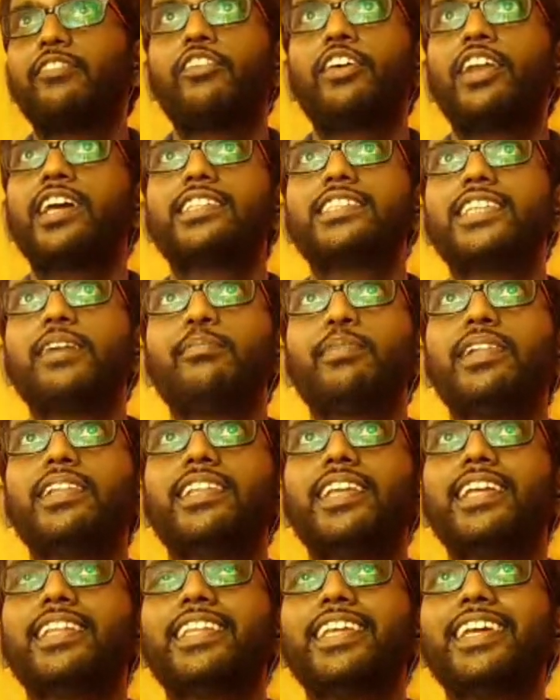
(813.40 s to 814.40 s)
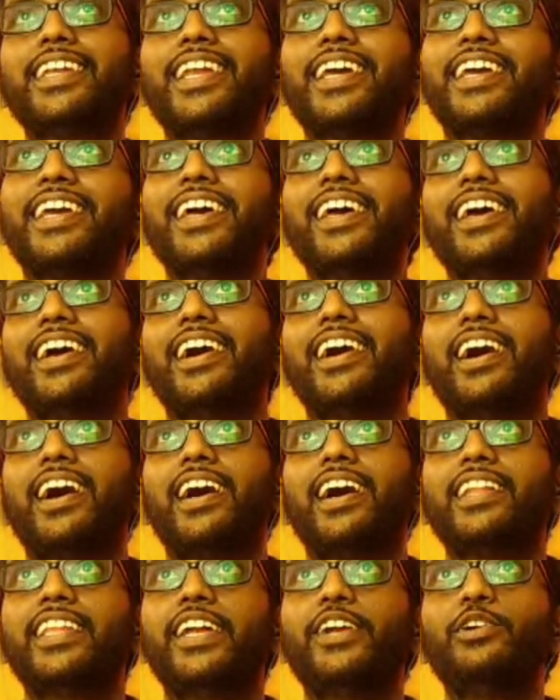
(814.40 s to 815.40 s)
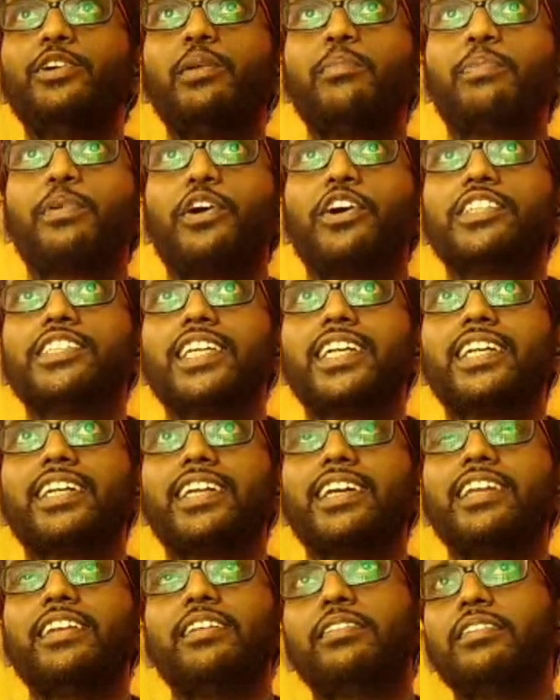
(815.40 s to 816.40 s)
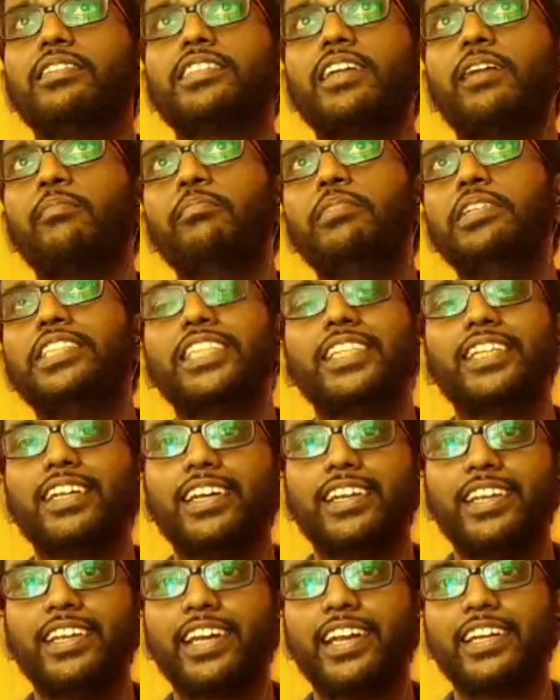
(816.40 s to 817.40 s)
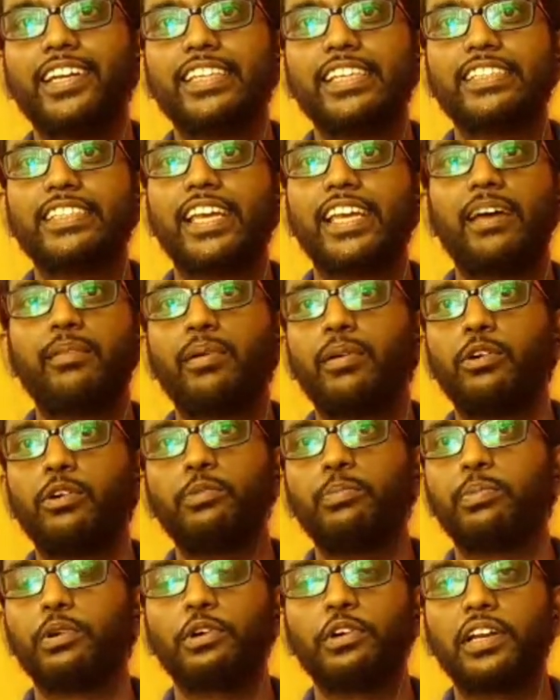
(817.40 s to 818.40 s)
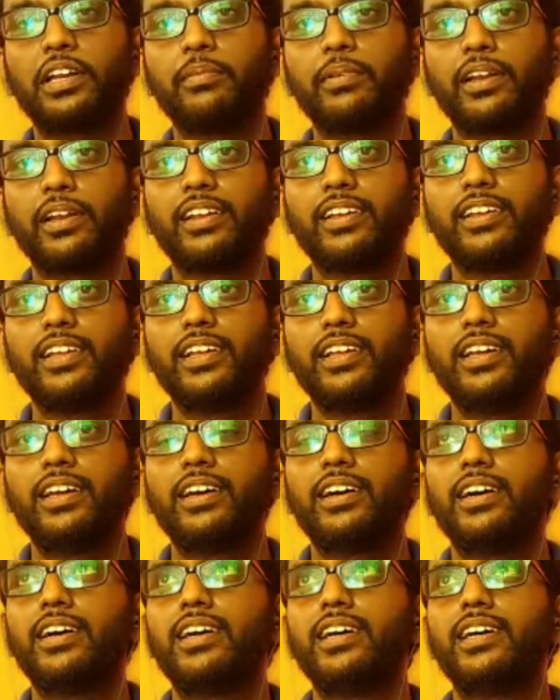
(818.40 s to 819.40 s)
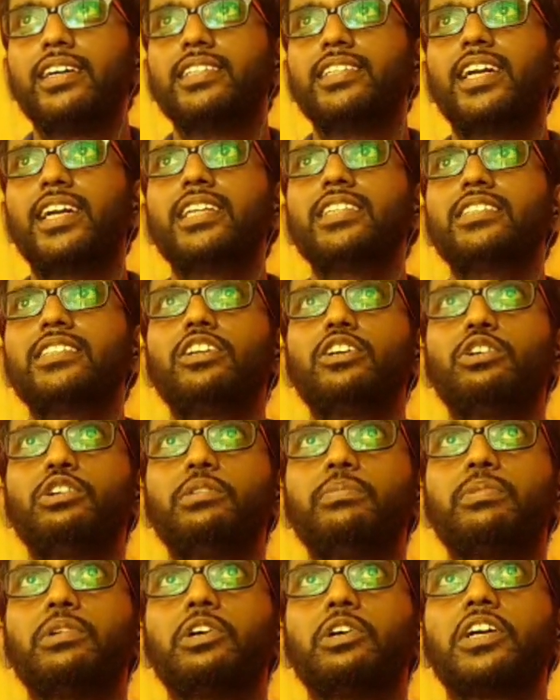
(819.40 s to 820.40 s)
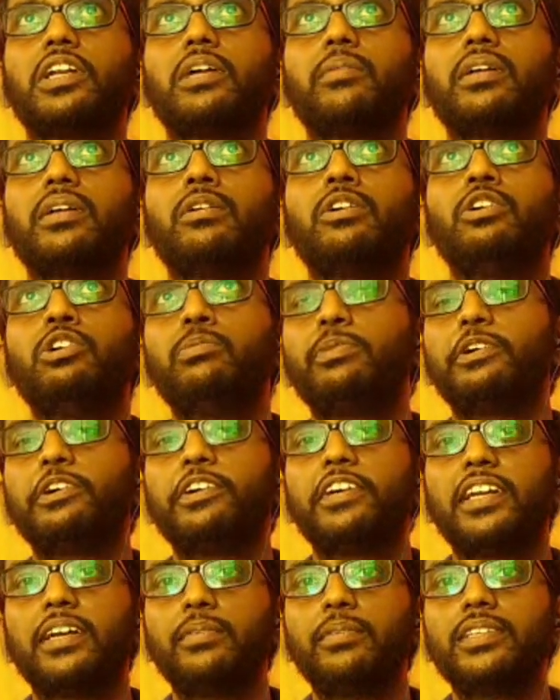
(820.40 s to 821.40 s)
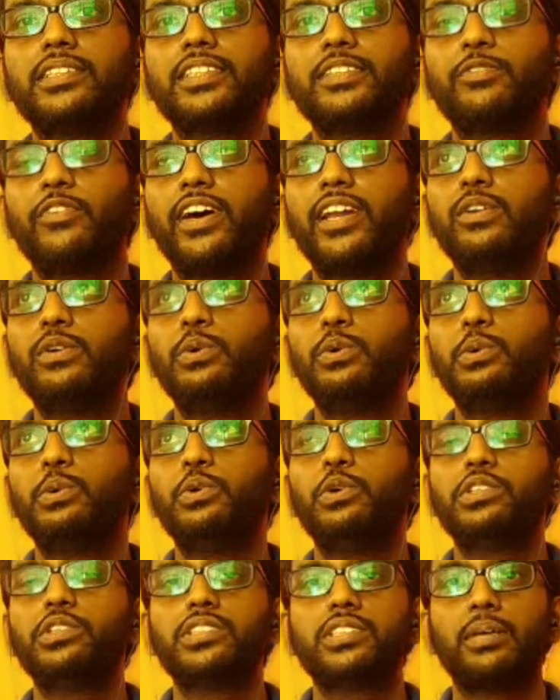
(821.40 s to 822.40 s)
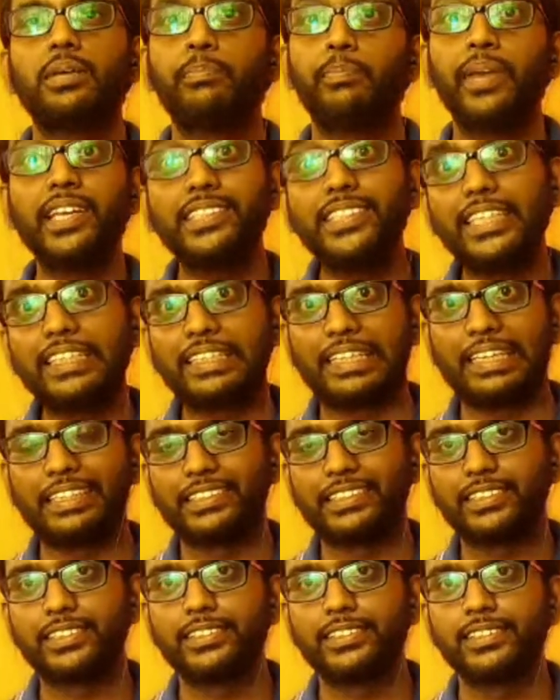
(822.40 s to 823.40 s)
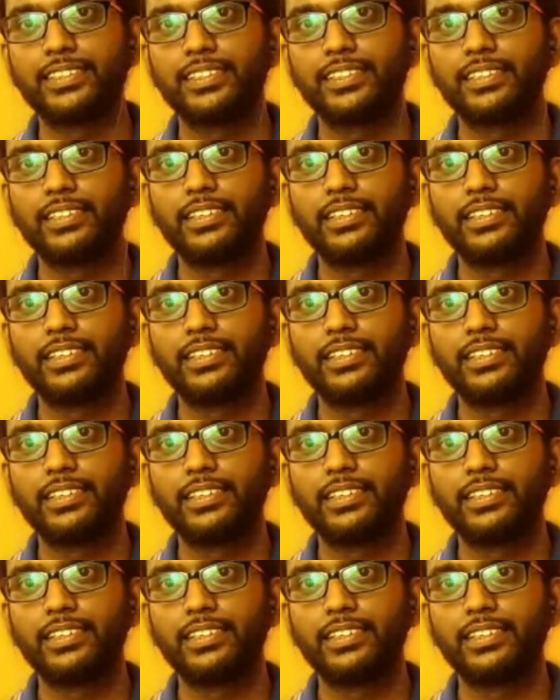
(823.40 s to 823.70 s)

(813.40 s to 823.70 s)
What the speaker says: So for example, they think like they do a project in some machine learning and they say I'm a good programmer. That is not a good programmer. A good programmer is one who knows the basic things.